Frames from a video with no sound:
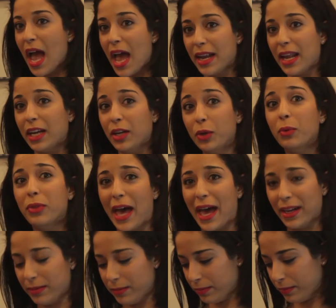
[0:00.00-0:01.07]
And I knew
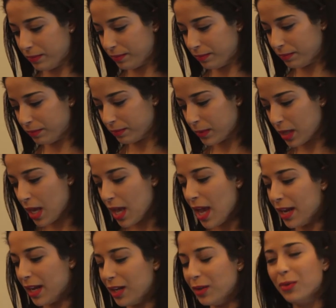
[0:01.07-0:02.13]
that.
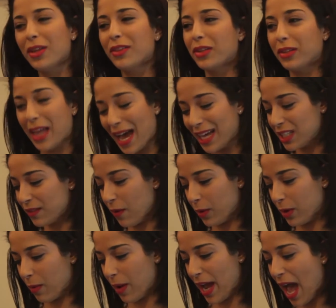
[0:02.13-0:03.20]
And I knew that the last
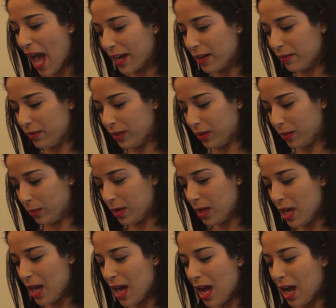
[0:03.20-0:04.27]
photo I had of you,
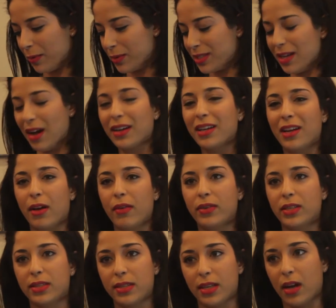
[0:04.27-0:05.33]
I was young enough
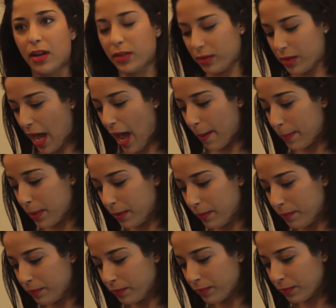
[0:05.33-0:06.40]
to sit on your lap.
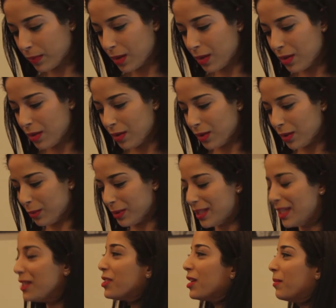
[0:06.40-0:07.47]
You were
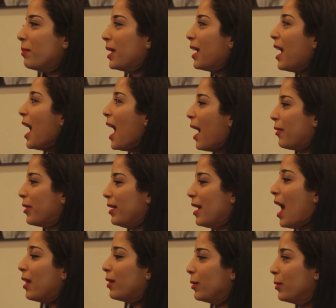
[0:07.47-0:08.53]
teaching me how to
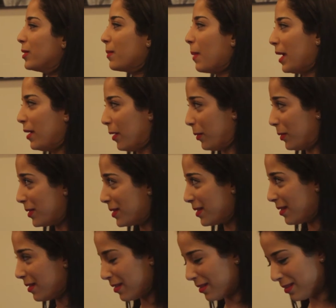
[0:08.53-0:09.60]
not lose my nose.
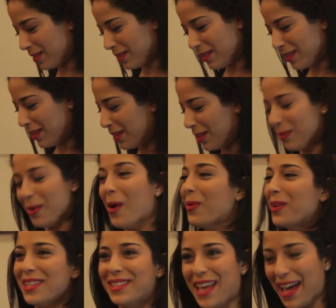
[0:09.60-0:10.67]
You
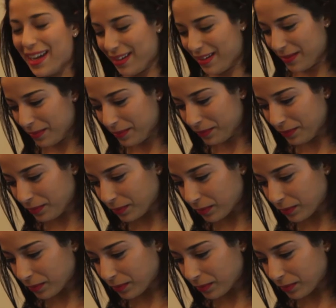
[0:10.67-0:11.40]
always had it.